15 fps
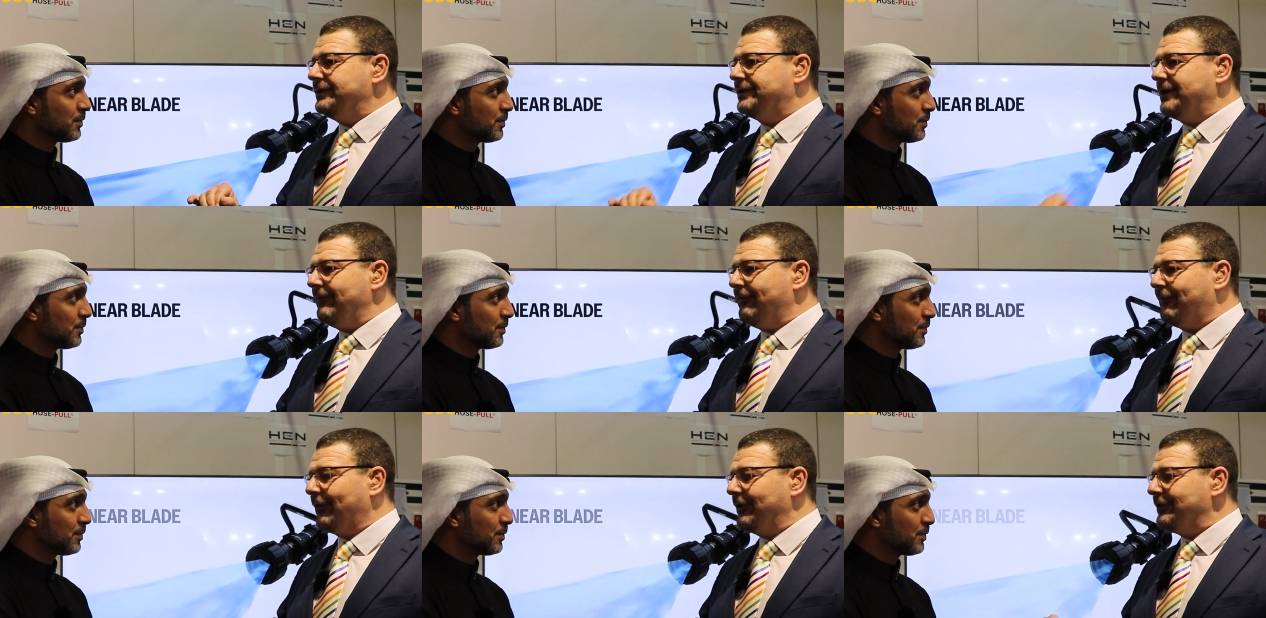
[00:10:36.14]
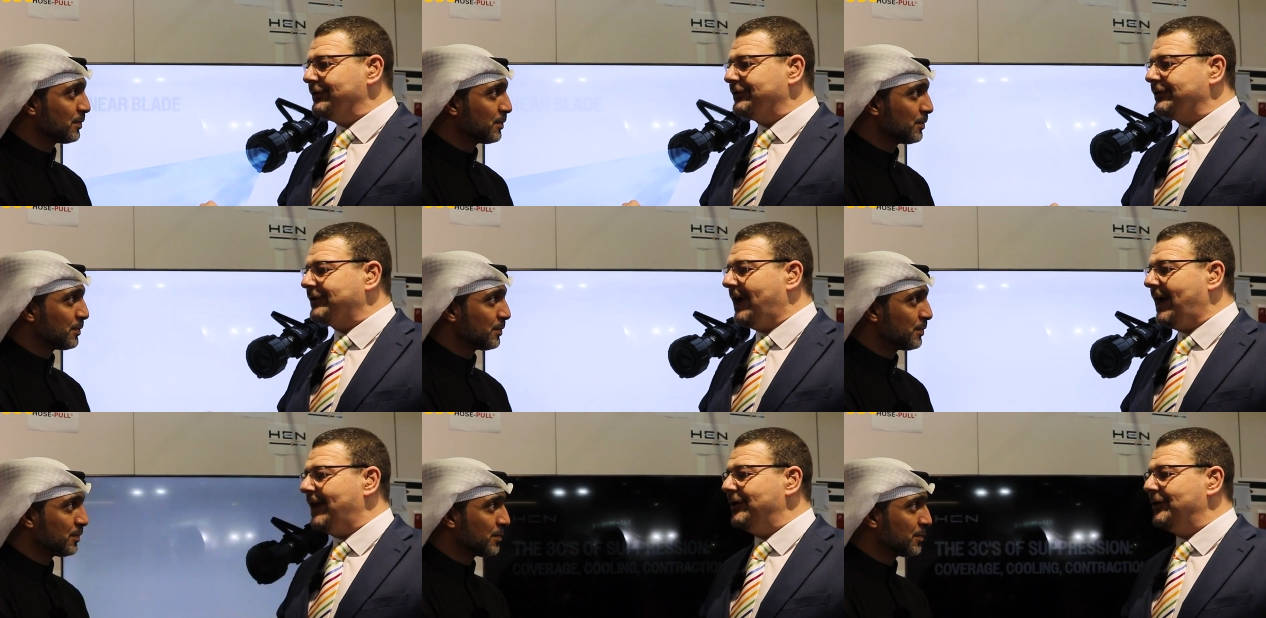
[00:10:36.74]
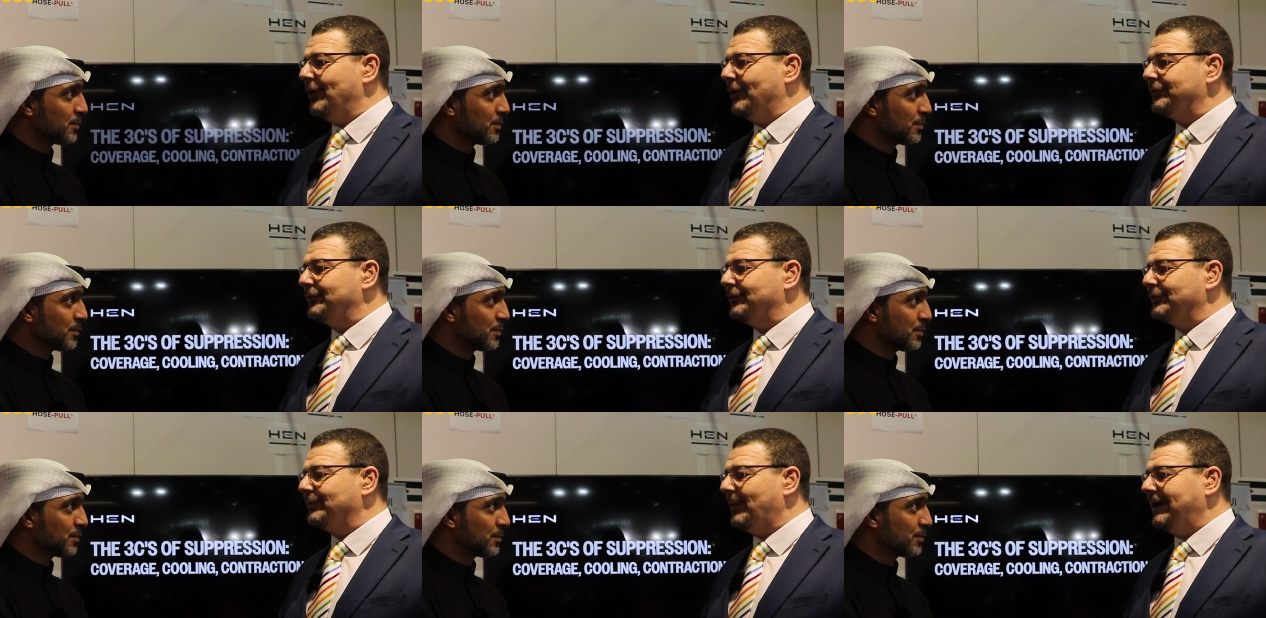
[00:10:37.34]
Speaker 1: difference does Hen
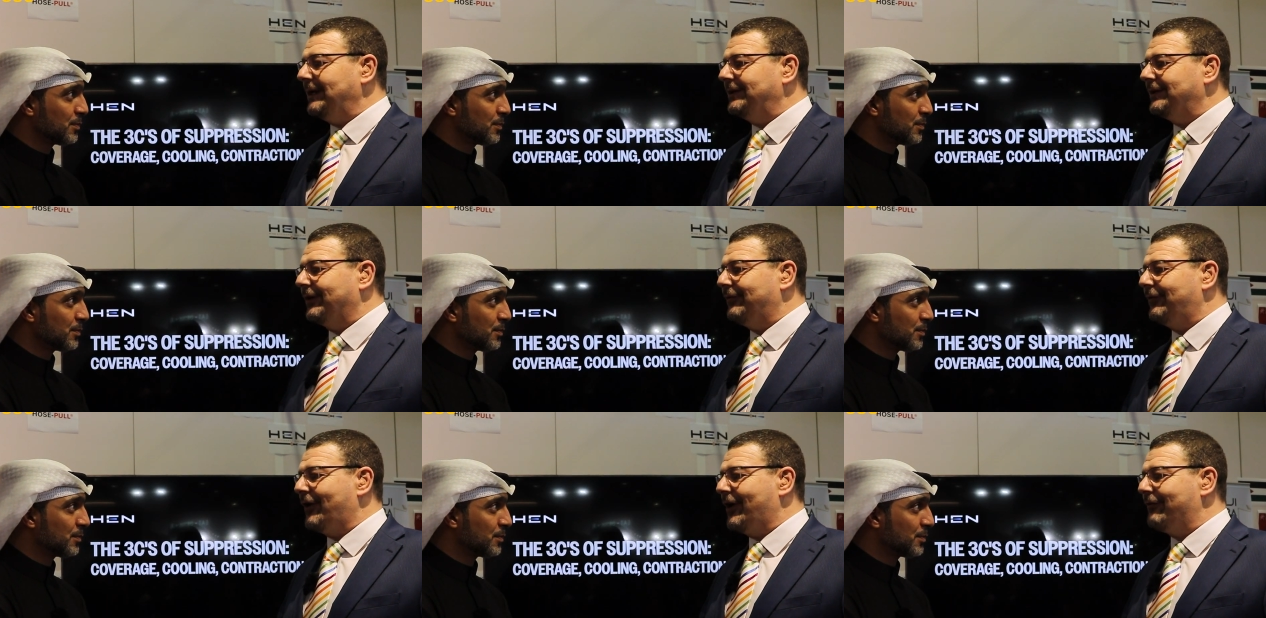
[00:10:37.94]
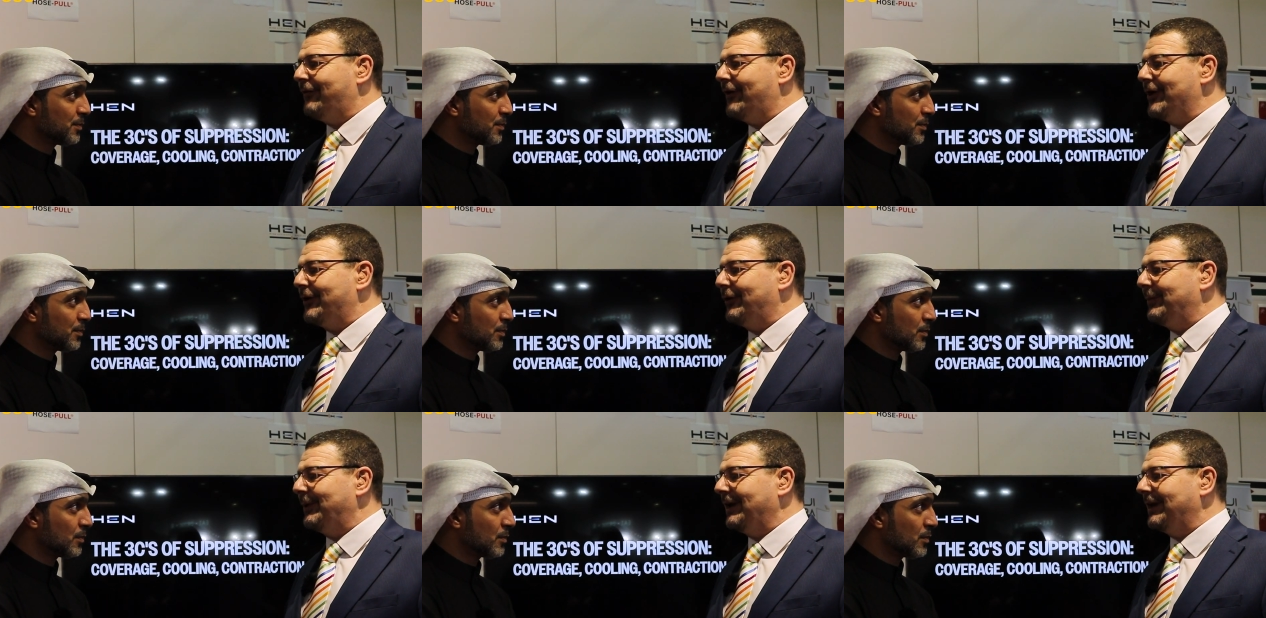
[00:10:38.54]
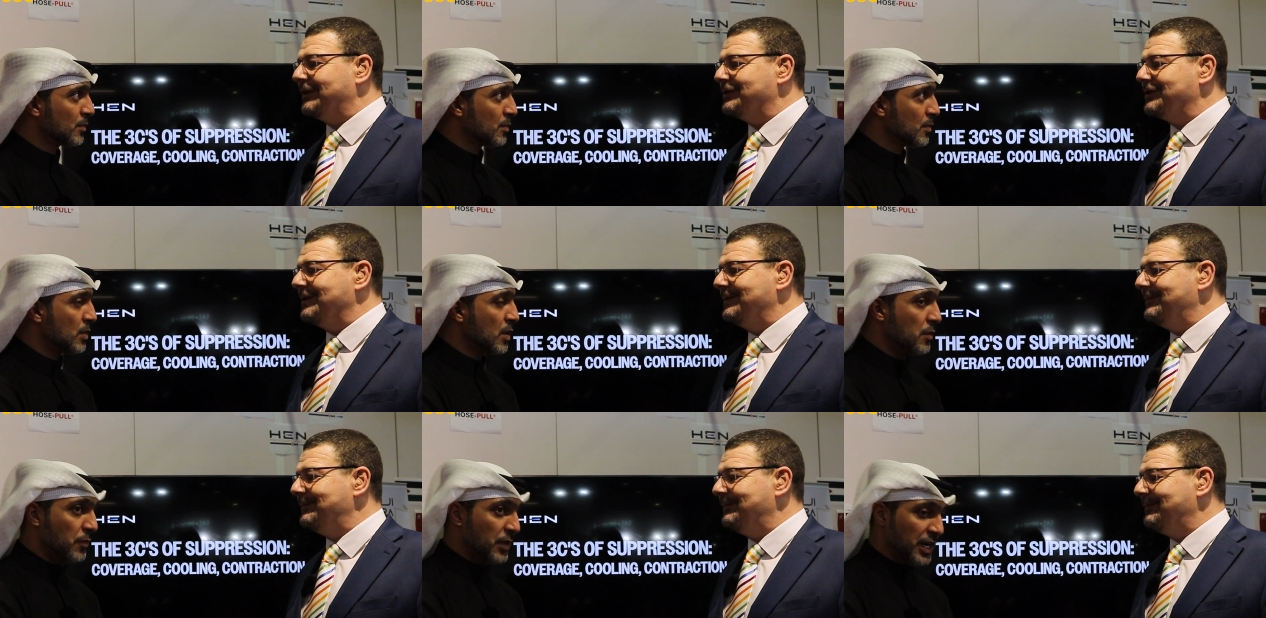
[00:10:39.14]
nozzles make to the firefighter in the Middle East?
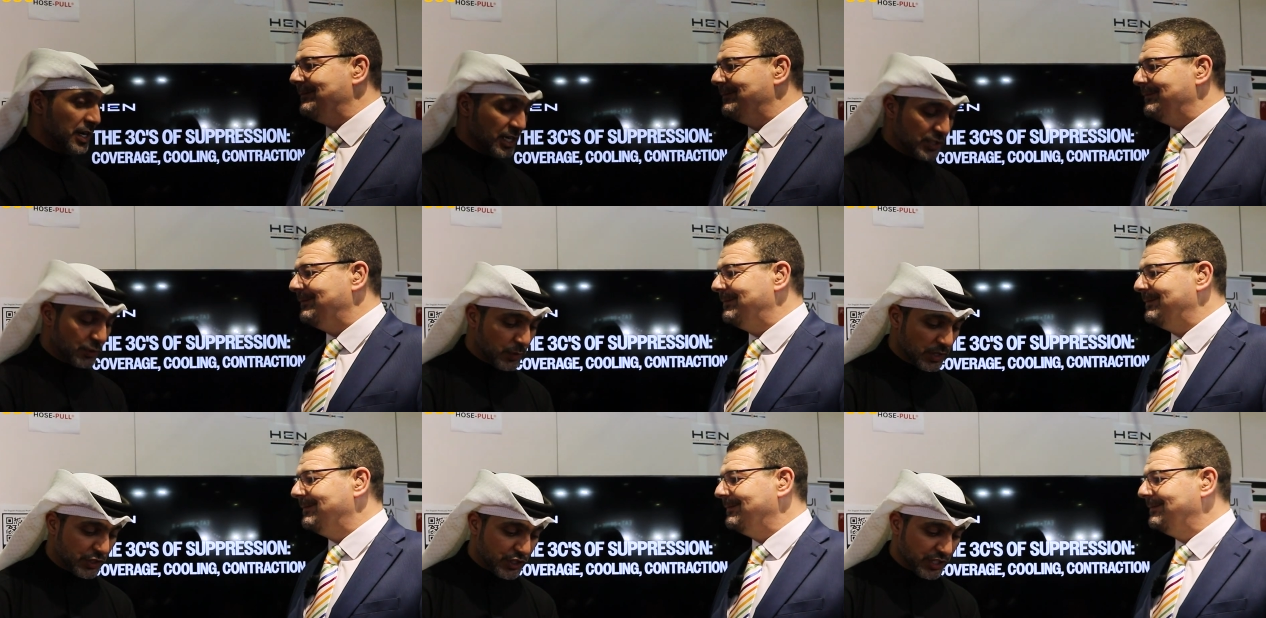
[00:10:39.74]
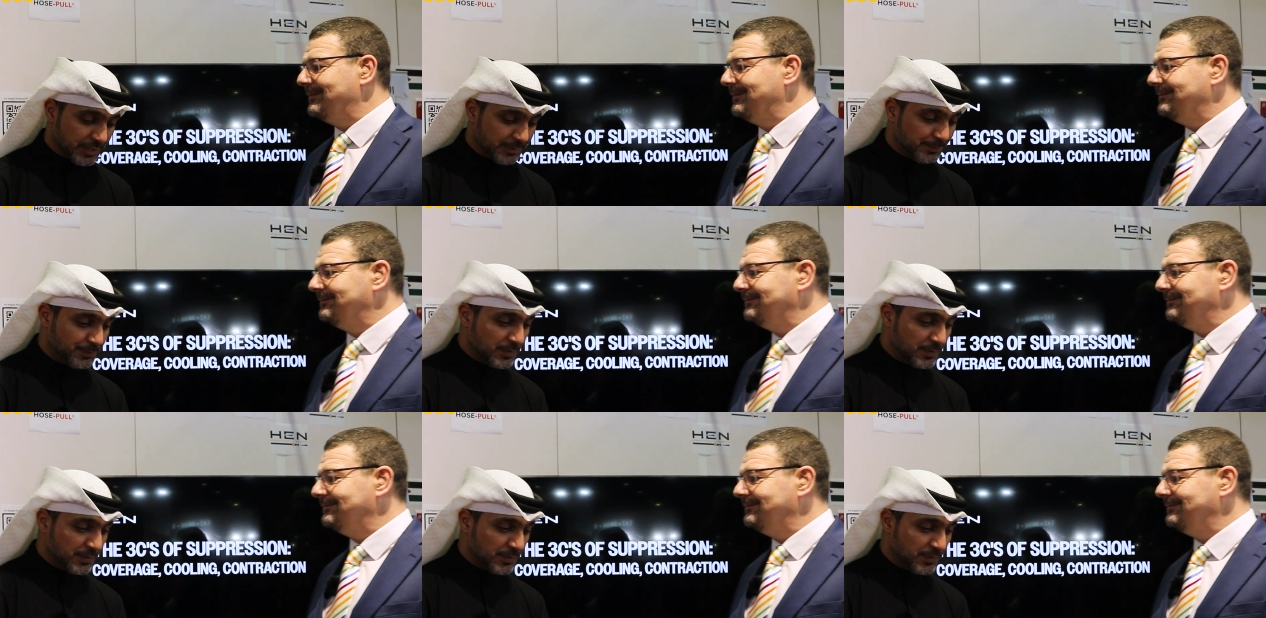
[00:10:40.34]
Speaker 2: Very nice question.